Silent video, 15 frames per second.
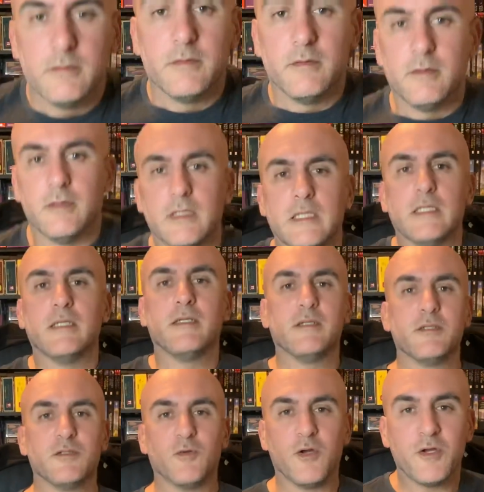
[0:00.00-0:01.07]

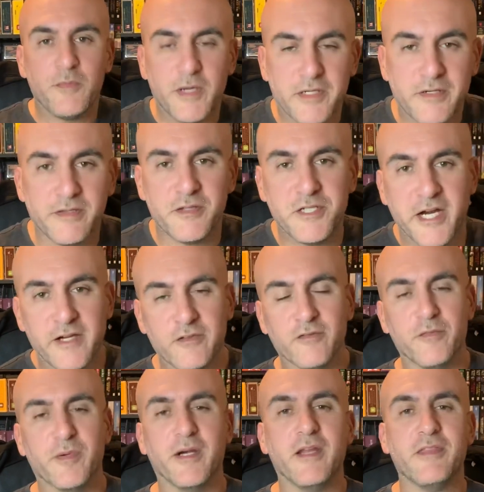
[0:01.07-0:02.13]
So welcome back to the channel,
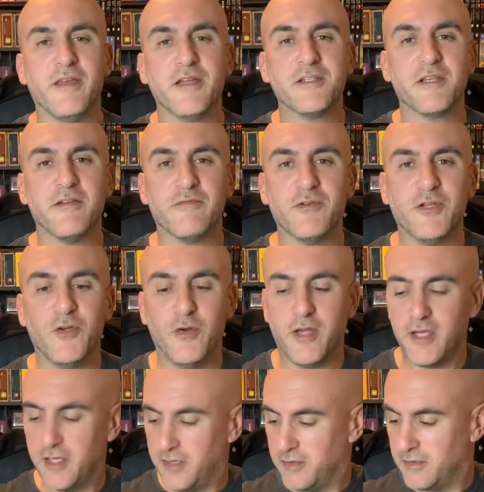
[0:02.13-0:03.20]
everybody. Thanks again for tuning
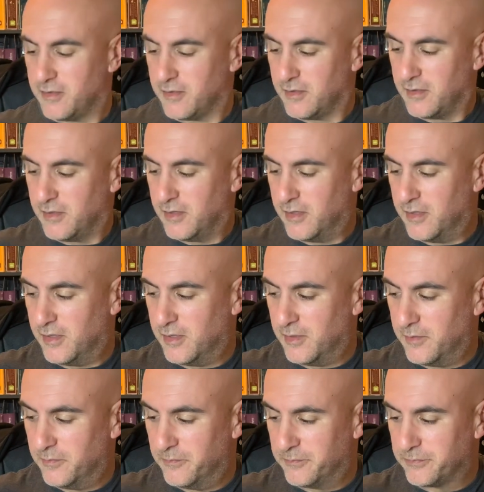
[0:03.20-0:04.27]
in.
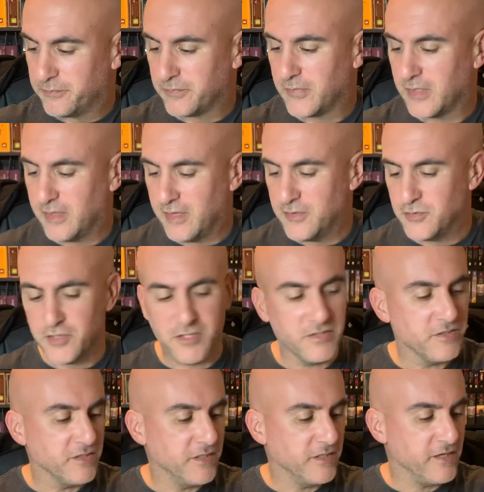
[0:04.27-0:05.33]
As you can
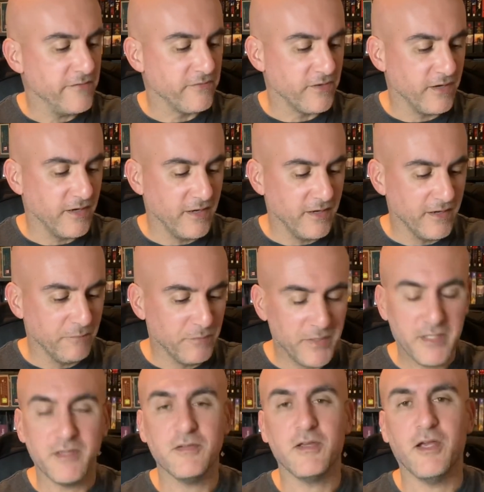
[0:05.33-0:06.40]
see, I've got a big
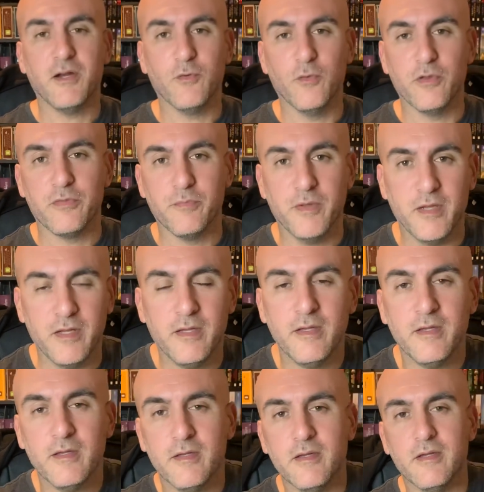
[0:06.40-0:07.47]
container with me.
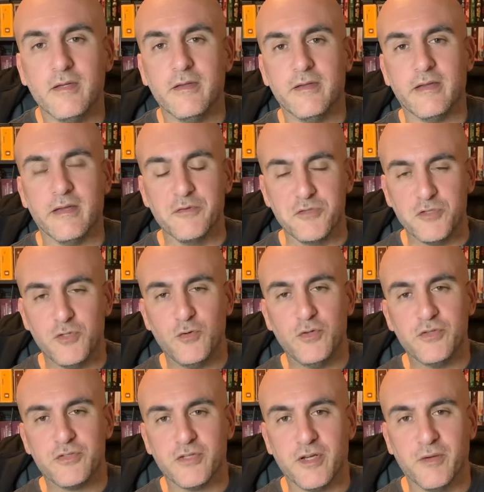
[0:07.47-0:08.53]
I was doing
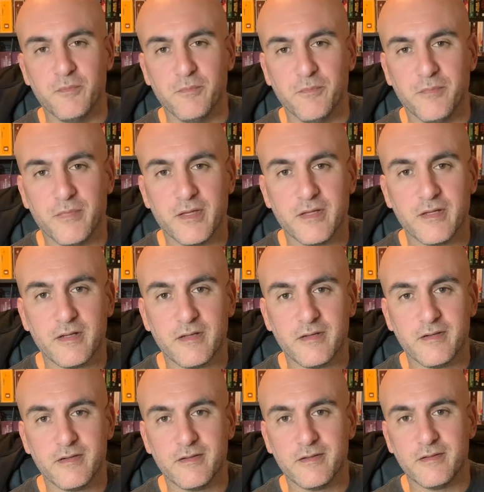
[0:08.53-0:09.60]
some
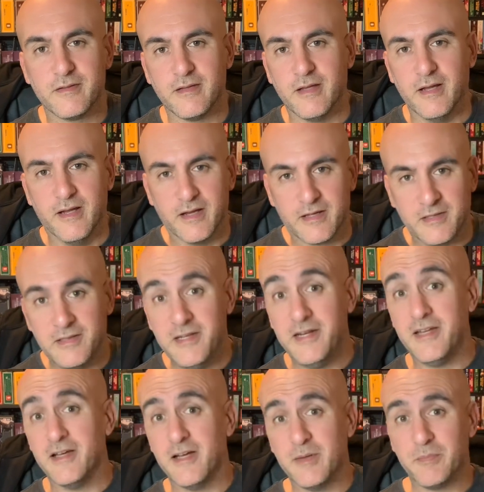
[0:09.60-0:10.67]

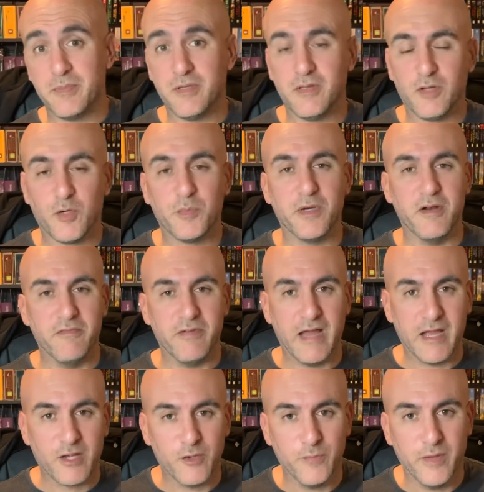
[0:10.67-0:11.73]
cleaning up, a little bit of
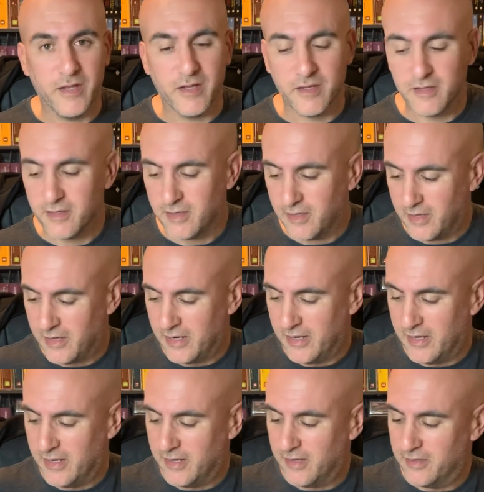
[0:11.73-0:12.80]
vacuuming,
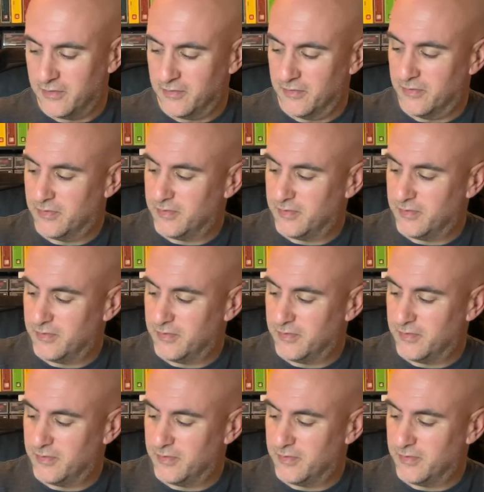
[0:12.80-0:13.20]
and